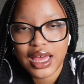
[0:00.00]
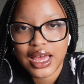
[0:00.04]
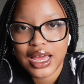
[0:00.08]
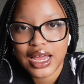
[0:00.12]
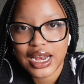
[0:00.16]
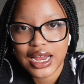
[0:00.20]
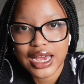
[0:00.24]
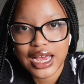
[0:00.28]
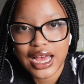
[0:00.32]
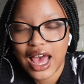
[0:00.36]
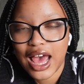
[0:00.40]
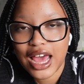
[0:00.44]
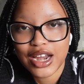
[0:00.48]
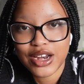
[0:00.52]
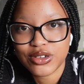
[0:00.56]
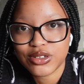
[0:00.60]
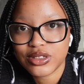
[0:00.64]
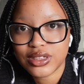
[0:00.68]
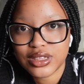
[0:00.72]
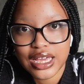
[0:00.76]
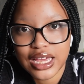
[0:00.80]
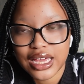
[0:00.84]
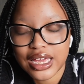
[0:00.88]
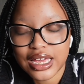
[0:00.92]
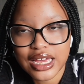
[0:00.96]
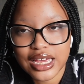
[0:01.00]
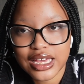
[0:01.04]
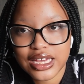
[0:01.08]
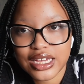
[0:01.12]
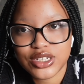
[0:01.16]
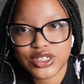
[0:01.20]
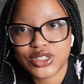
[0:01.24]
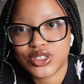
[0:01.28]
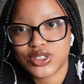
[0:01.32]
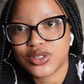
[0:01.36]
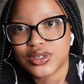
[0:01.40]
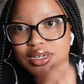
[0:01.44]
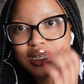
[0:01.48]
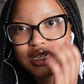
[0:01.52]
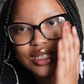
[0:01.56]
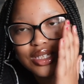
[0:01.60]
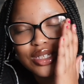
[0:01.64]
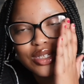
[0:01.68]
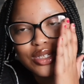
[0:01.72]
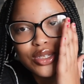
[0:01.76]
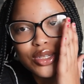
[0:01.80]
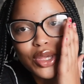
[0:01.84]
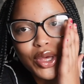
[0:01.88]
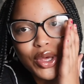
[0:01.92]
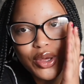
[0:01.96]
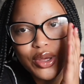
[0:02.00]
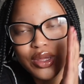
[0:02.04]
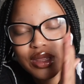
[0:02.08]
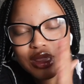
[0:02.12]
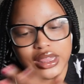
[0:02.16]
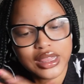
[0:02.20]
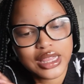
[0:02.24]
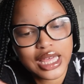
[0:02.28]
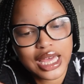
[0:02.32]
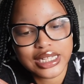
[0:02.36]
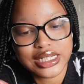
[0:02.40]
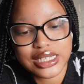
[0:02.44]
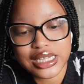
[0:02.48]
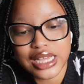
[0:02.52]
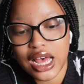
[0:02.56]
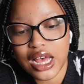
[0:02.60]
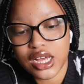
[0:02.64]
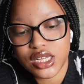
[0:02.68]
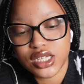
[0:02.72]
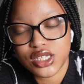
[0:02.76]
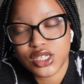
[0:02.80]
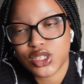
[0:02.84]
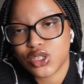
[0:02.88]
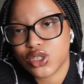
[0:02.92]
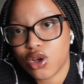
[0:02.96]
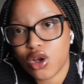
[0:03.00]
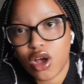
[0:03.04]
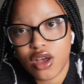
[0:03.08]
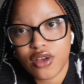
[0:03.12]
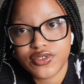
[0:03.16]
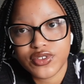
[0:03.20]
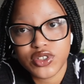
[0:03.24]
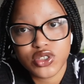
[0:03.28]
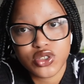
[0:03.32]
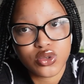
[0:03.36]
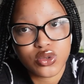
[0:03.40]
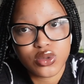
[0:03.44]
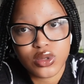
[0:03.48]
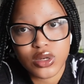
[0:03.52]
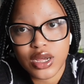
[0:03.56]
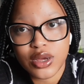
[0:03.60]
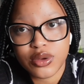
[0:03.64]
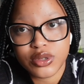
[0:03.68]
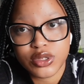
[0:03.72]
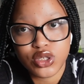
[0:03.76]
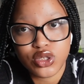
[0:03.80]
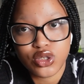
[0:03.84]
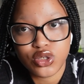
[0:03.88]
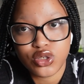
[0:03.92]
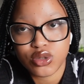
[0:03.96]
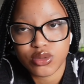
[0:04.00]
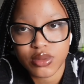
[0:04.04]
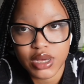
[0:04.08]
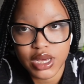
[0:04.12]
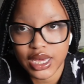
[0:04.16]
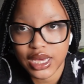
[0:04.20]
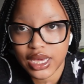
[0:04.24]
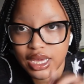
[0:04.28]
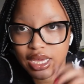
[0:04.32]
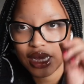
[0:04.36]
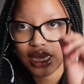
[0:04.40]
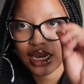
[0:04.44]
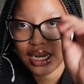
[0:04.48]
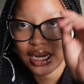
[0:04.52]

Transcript: Like, I don't think I can do it. So that's out. So after school I went to do my hair.